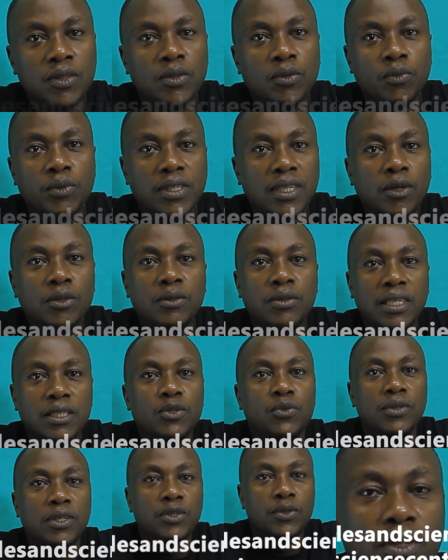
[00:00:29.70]
without
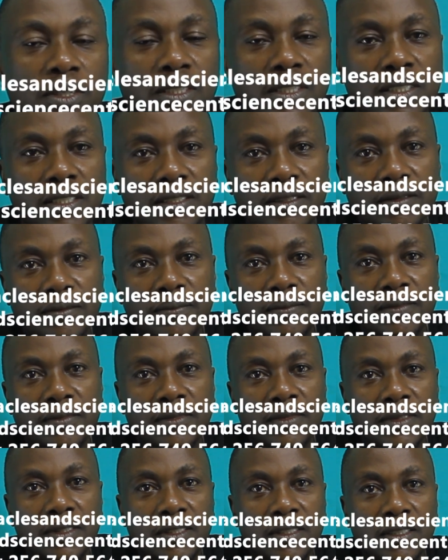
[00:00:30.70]
restrictions.
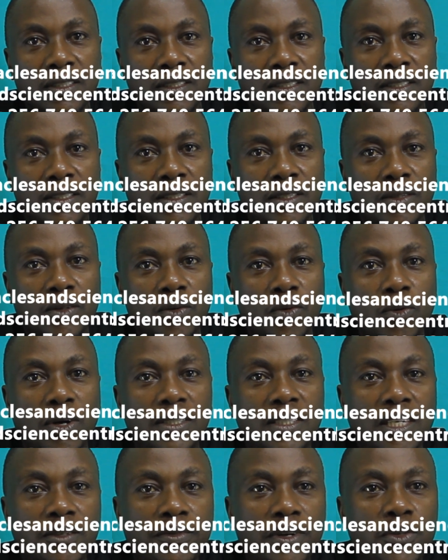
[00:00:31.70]

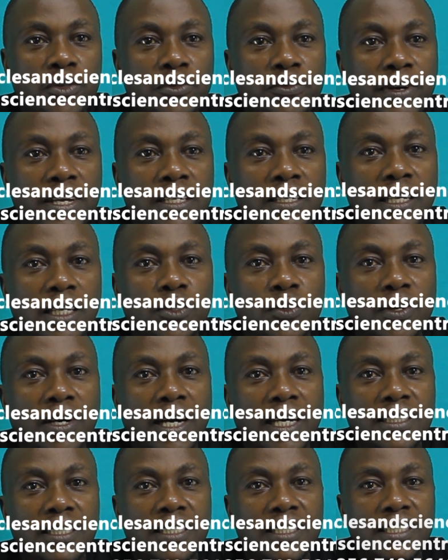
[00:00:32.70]
Whatever you find that your
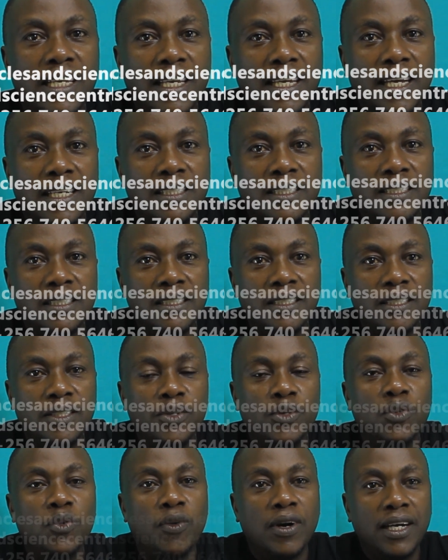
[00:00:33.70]
heart desires,
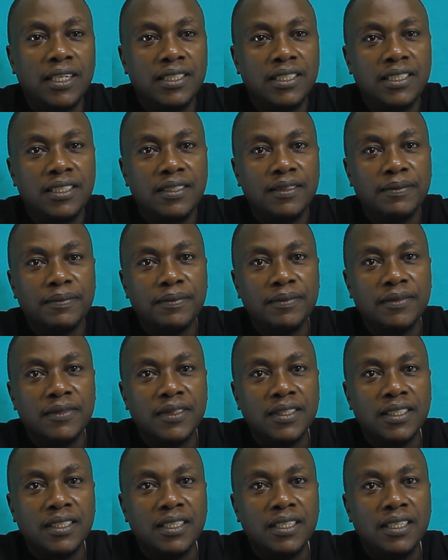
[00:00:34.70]
you want.
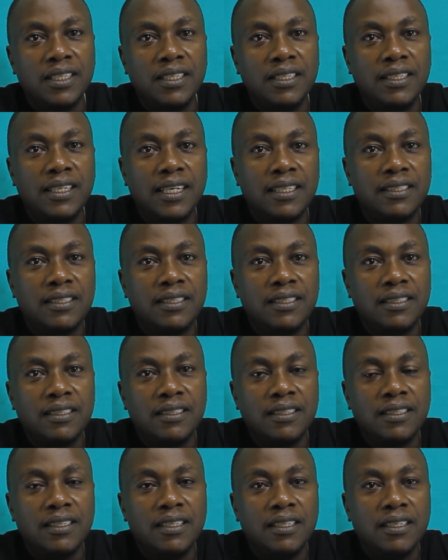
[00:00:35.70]
Yes,
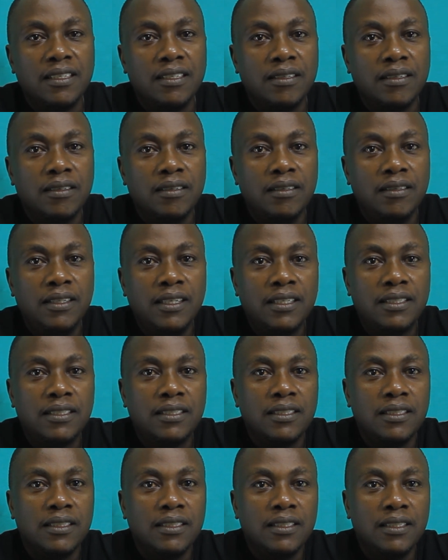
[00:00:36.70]

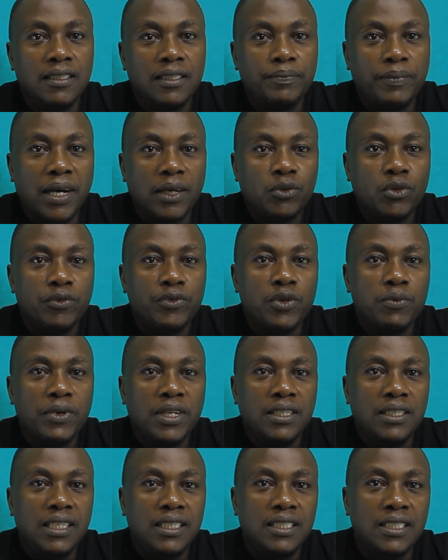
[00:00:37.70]
this is part of
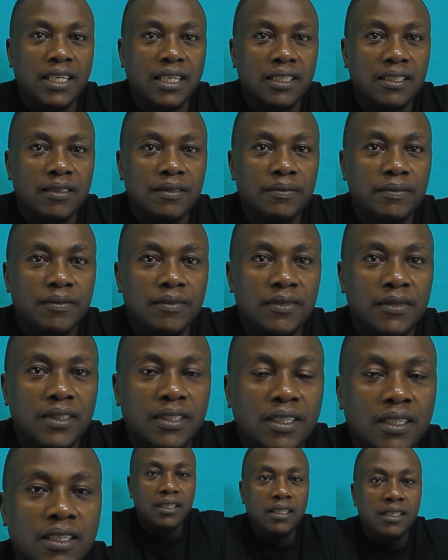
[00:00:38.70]
human nature.
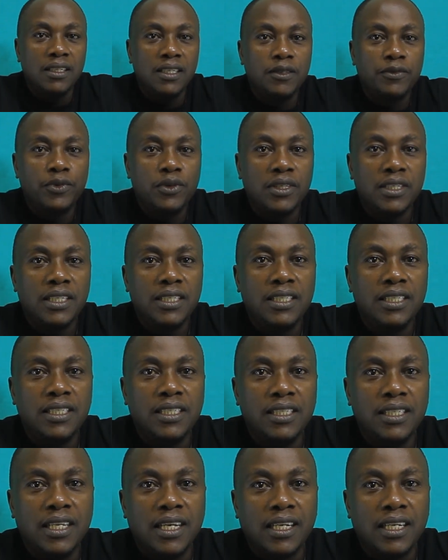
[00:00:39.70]
If we read
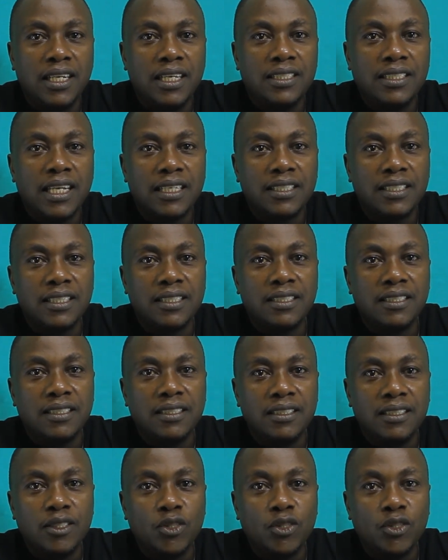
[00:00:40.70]
in Ecclesiastes